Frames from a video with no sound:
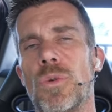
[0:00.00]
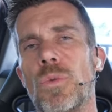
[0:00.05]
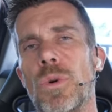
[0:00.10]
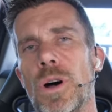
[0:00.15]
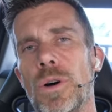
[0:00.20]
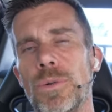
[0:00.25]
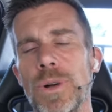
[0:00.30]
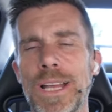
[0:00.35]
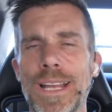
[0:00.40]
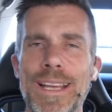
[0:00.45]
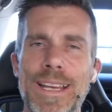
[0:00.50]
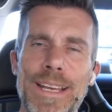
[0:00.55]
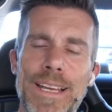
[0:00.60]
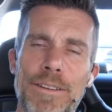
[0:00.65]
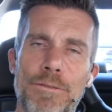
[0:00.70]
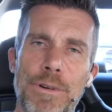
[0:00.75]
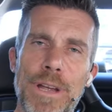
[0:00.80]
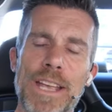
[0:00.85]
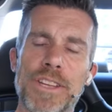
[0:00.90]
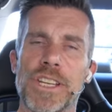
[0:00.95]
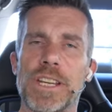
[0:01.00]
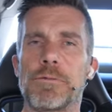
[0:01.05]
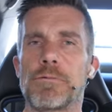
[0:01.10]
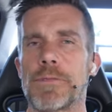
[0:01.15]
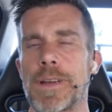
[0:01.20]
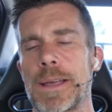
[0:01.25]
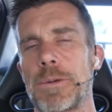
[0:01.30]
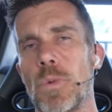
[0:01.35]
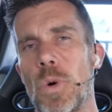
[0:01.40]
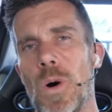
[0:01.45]
Well, if we actually
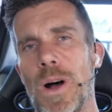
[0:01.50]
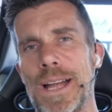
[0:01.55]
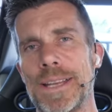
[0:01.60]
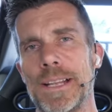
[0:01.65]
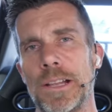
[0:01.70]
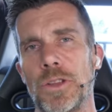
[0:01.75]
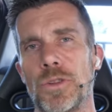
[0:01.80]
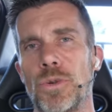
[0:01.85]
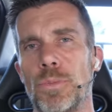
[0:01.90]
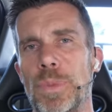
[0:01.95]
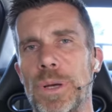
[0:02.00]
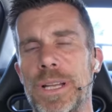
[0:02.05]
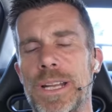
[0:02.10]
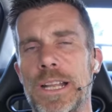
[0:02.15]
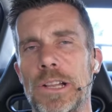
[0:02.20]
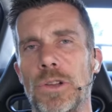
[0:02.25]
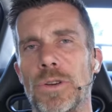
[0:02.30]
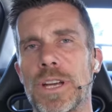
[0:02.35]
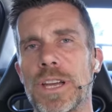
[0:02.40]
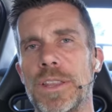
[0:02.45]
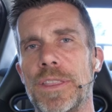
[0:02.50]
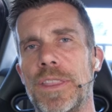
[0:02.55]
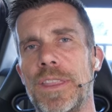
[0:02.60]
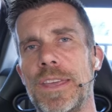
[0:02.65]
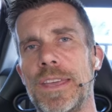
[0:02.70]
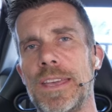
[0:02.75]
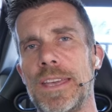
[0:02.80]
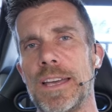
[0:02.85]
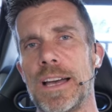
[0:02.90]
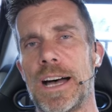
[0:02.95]
rewind a little bit and look at
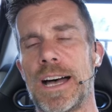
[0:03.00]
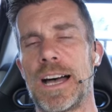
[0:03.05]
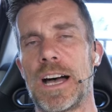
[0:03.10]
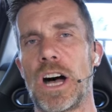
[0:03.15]
the